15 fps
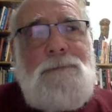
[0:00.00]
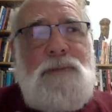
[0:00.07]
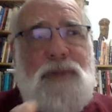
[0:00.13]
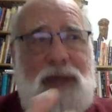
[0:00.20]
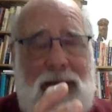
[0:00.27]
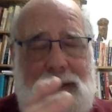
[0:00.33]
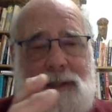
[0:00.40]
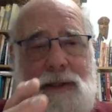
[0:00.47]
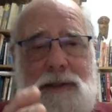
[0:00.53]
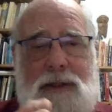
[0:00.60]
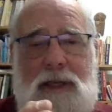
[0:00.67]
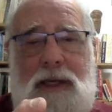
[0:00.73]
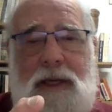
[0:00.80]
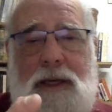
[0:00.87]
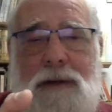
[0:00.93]
that
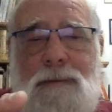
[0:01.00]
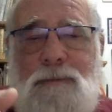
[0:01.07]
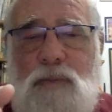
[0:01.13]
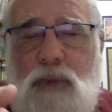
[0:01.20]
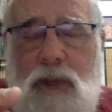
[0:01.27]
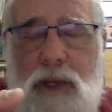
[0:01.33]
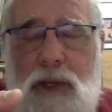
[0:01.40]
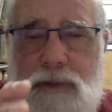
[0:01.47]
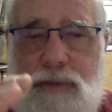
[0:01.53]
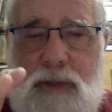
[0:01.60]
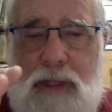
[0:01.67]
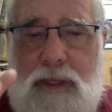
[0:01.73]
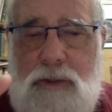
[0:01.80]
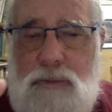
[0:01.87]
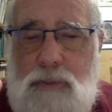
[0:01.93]
the
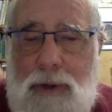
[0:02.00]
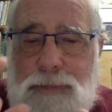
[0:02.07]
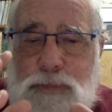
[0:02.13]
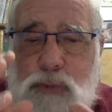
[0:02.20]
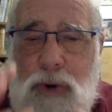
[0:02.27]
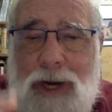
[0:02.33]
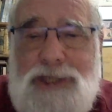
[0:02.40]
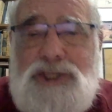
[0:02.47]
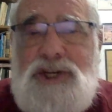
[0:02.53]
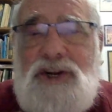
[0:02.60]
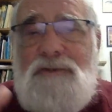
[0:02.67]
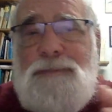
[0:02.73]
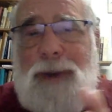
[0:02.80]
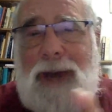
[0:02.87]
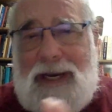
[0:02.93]
repression
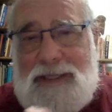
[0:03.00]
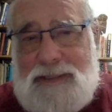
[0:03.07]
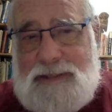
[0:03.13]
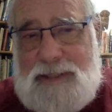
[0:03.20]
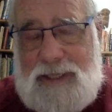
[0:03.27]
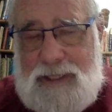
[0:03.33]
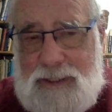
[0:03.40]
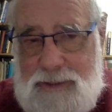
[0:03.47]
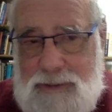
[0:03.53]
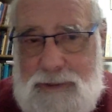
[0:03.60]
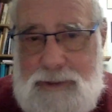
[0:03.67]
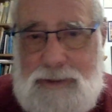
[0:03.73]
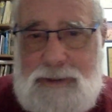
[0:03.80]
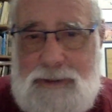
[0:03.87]
of Palestinians